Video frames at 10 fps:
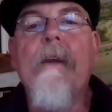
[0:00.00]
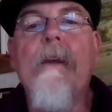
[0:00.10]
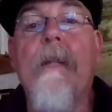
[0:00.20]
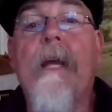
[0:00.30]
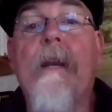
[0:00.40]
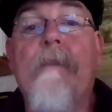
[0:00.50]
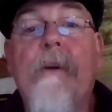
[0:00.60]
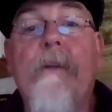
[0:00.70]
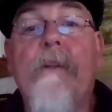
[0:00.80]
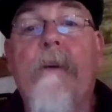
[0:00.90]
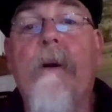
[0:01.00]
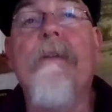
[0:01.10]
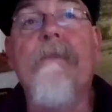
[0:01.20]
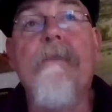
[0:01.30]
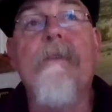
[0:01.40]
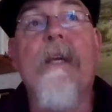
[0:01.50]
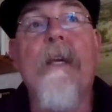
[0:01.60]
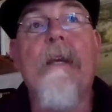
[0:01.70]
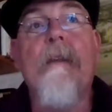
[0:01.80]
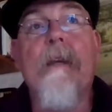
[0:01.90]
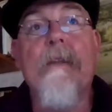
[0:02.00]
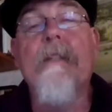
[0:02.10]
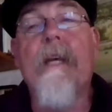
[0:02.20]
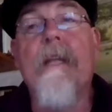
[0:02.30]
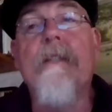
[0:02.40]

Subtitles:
a lot of folks go up to see the historic